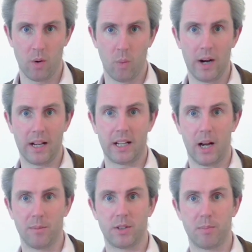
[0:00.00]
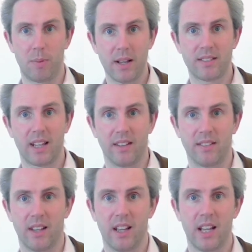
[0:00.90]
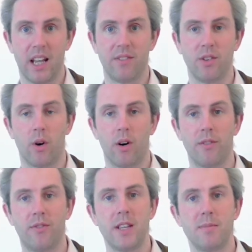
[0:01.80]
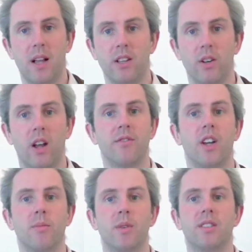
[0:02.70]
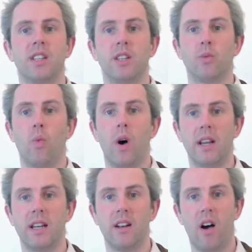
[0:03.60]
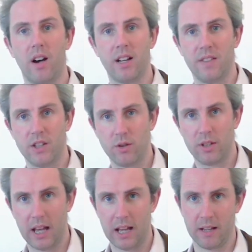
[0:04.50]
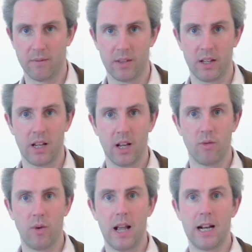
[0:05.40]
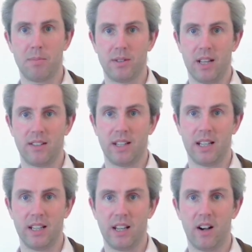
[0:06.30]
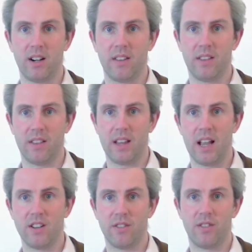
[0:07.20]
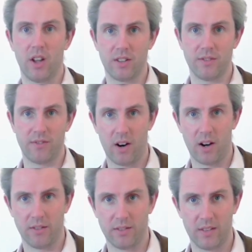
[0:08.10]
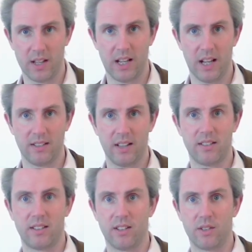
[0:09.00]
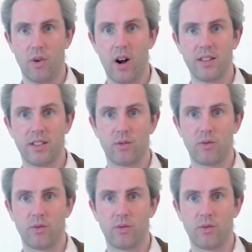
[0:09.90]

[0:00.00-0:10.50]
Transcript: When it comes to breast cancer, if you are a female, your lifetime risk is 1 in 9 in the UK, rarely presenting in younger than the age of 35. Its incidence rises